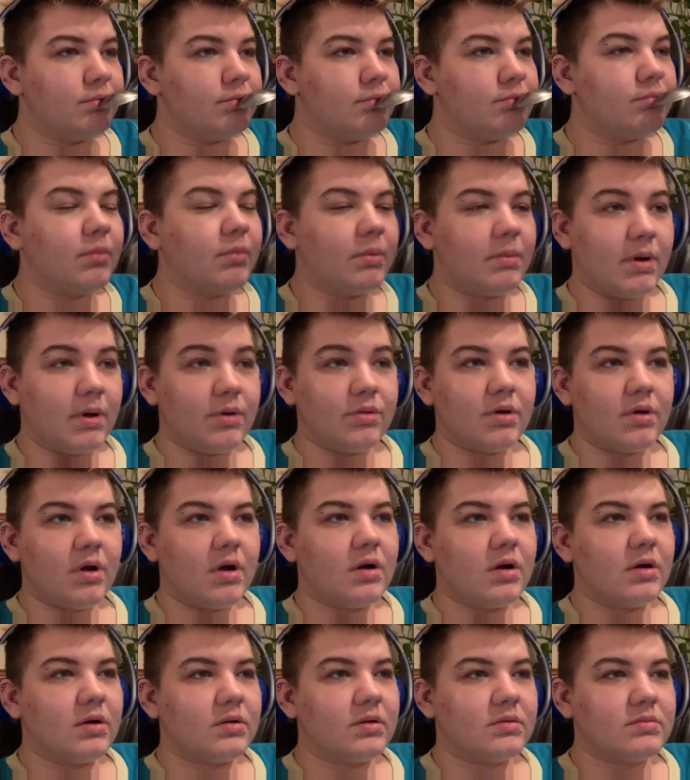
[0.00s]
mouth
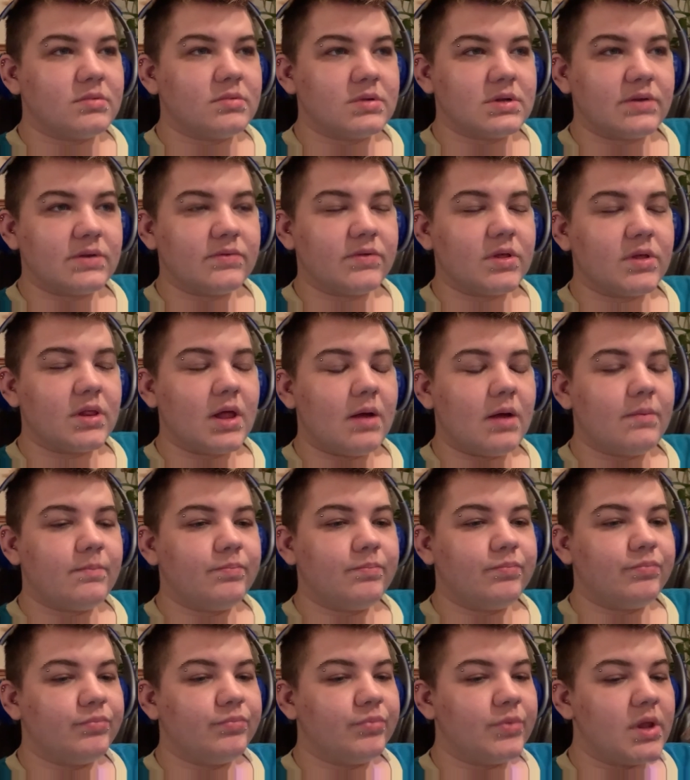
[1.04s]
guard, stuff like that.
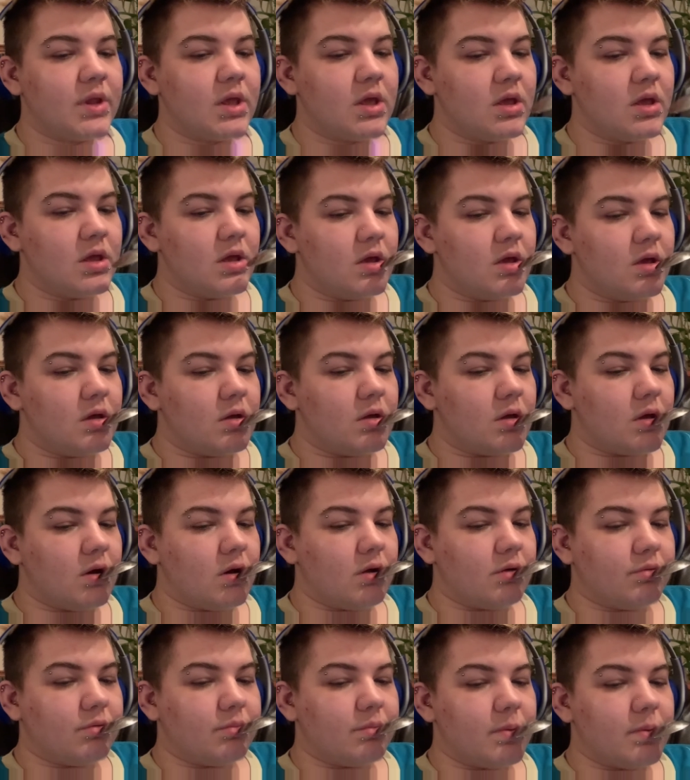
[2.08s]
And I
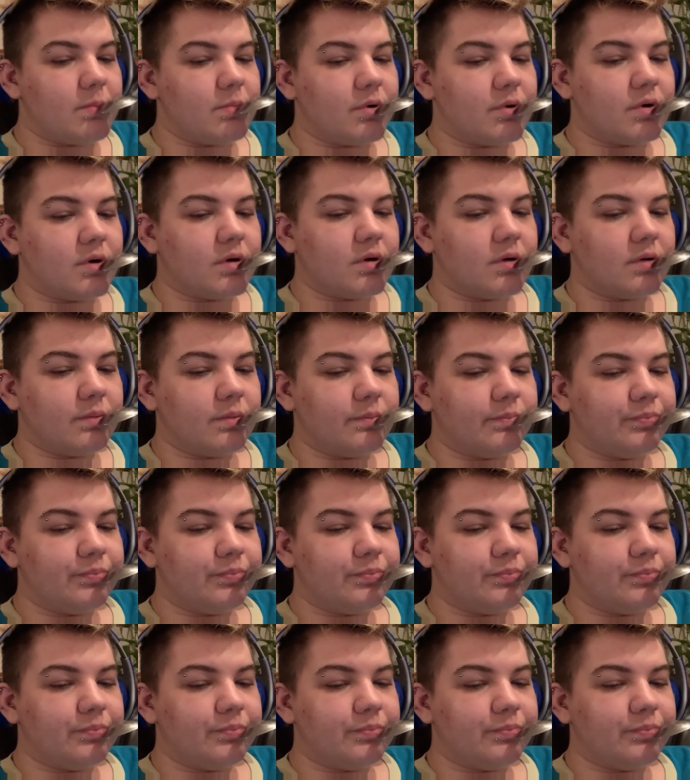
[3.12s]
remember